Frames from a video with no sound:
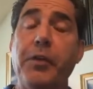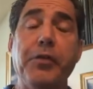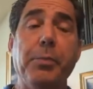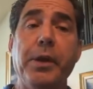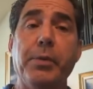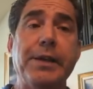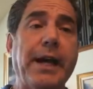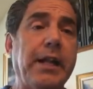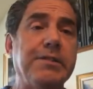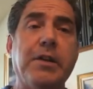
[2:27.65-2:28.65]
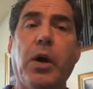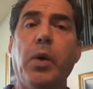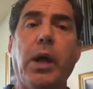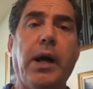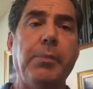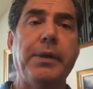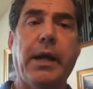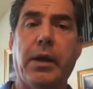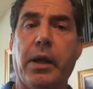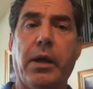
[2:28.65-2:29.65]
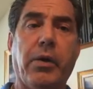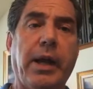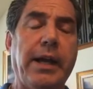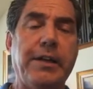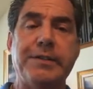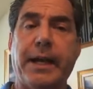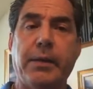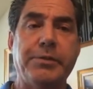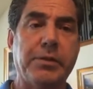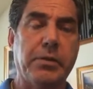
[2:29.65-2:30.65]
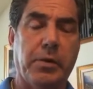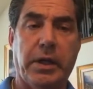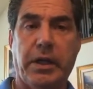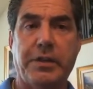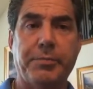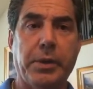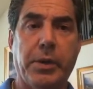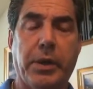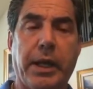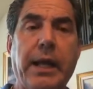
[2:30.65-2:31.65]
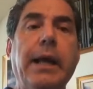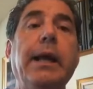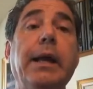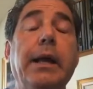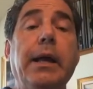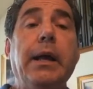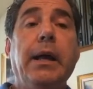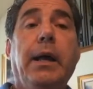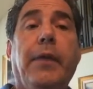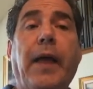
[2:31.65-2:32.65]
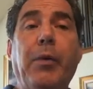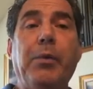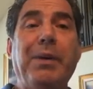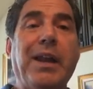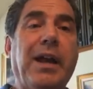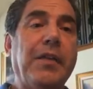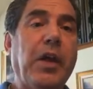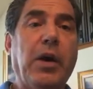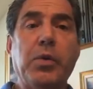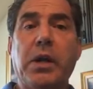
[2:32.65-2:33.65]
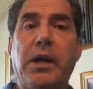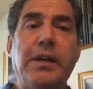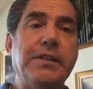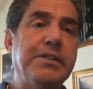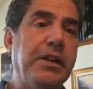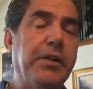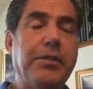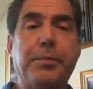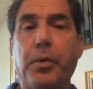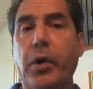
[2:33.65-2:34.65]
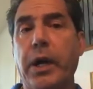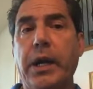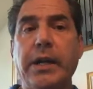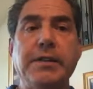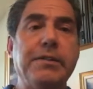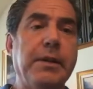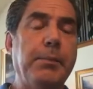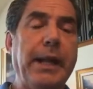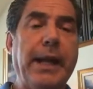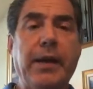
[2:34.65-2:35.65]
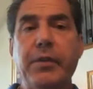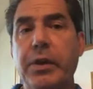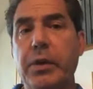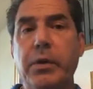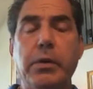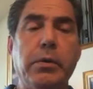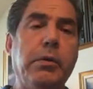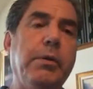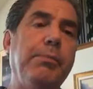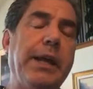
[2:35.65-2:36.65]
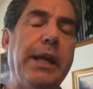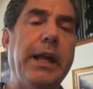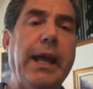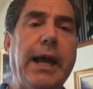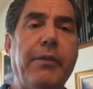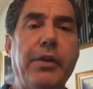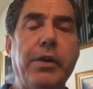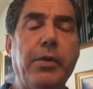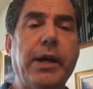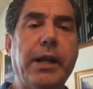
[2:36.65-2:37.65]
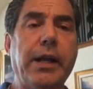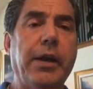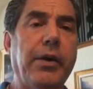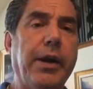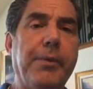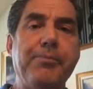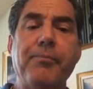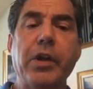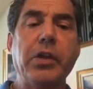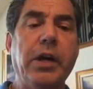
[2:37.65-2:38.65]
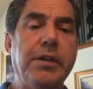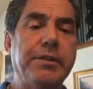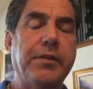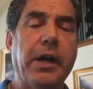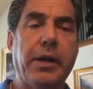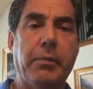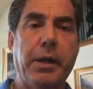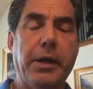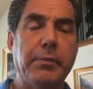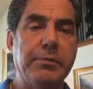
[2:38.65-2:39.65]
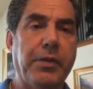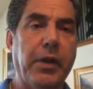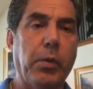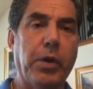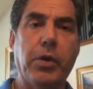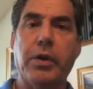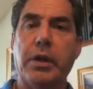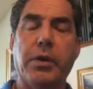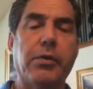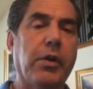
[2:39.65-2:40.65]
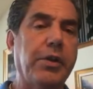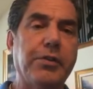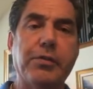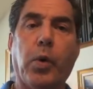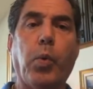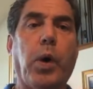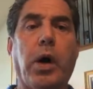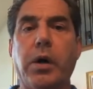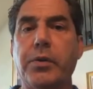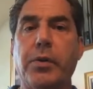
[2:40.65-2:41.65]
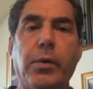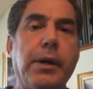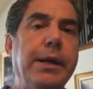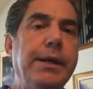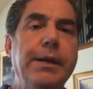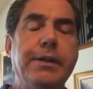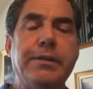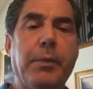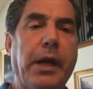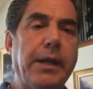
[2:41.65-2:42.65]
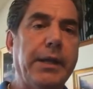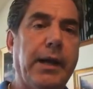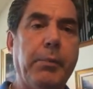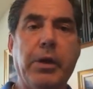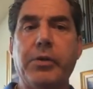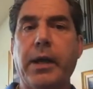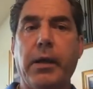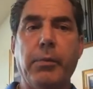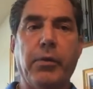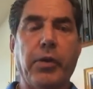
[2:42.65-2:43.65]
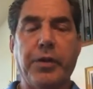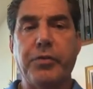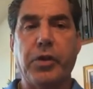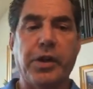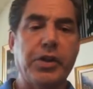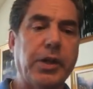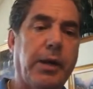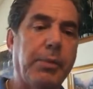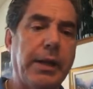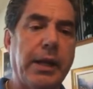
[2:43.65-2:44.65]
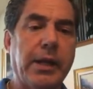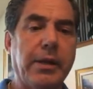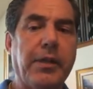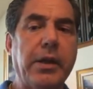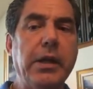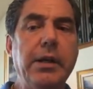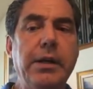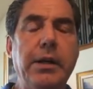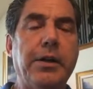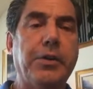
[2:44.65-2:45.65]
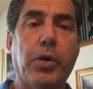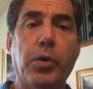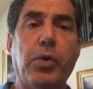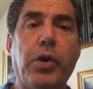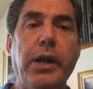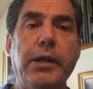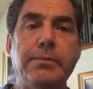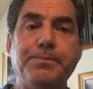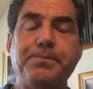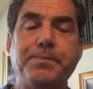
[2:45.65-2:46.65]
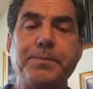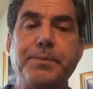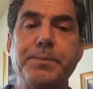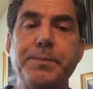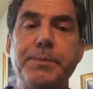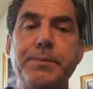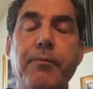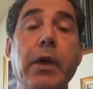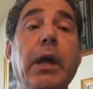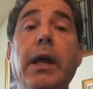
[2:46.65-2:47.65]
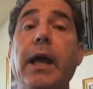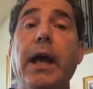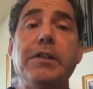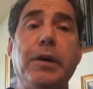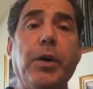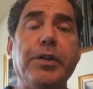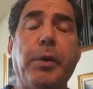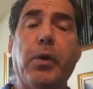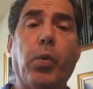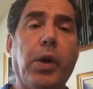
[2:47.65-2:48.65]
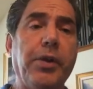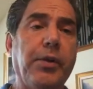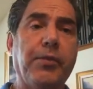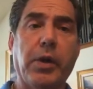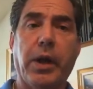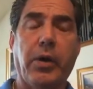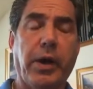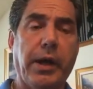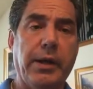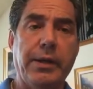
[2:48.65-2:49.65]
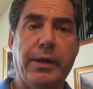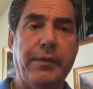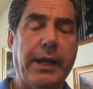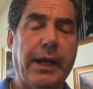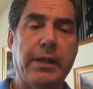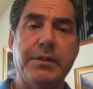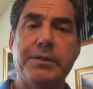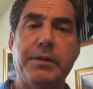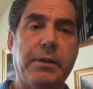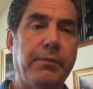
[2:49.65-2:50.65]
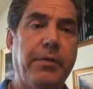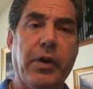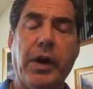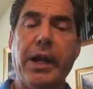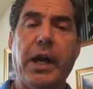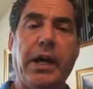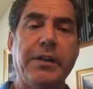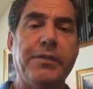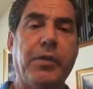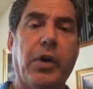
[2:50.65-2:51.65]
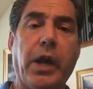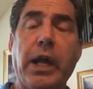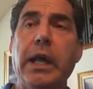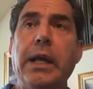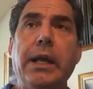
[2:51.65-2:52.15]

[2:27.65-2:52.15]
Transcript: you're familiar with Dallas, the whole uptown area has absolutely exploded. That would be like the Oaklawn, Cedar Springs, Lemon Avenue, McKinney Avenue kind of area. Tons of condominiums there where you could literally just go walk to some nighttime entertainment, restaurants, shopping, that kind of thing. Turtle Creek has always been a wonderful area of Dallas. Very nice, very